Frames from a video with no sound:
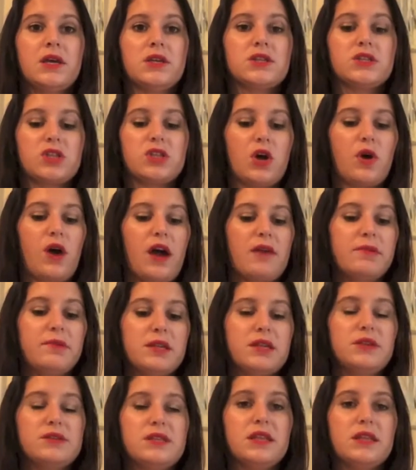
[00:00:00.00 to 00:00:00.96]
So I've
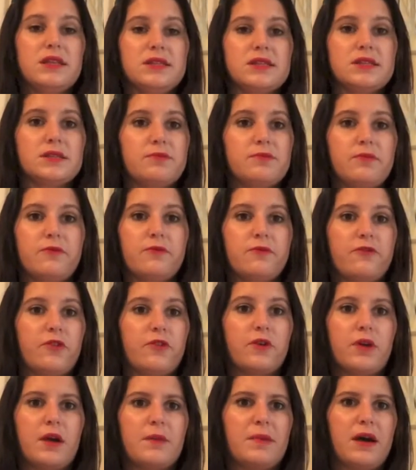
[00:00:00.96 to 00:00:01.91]
been using this
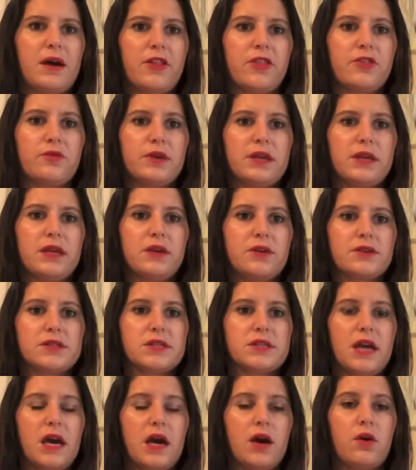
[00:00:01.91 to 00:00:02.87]
for about 3
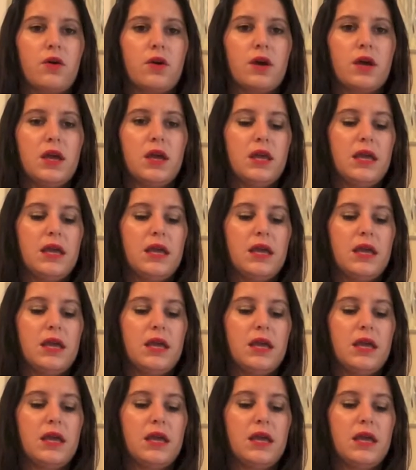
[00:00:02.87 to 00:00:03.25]
years now,